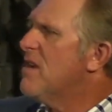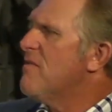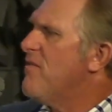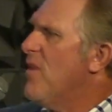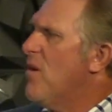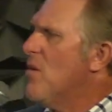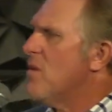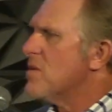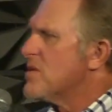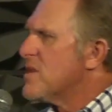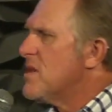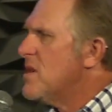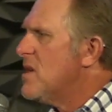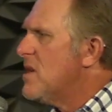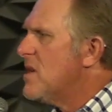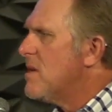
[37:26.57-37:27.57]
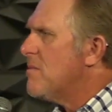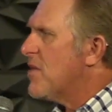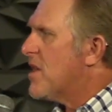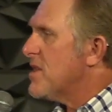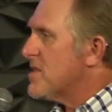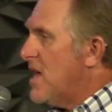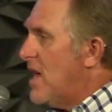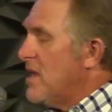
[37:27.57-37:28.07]
the floors
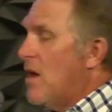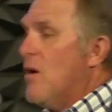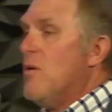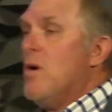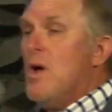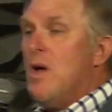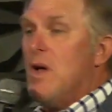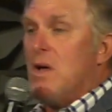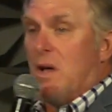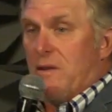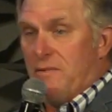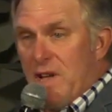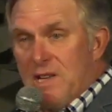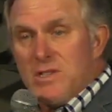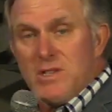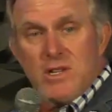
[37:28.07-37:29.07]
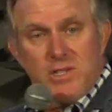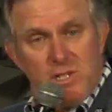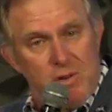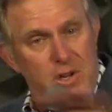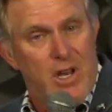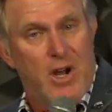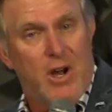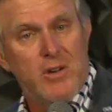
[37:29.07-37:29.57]
because I know eventually she'll
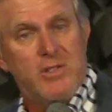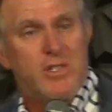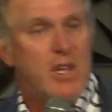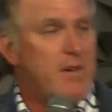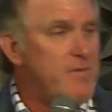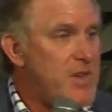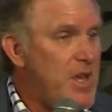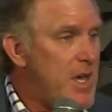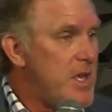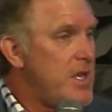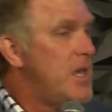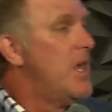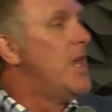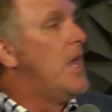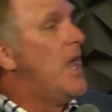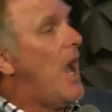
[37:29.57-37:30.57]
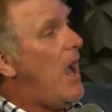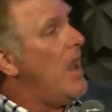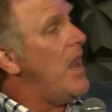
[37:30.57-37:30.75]
get her stuff done. I'll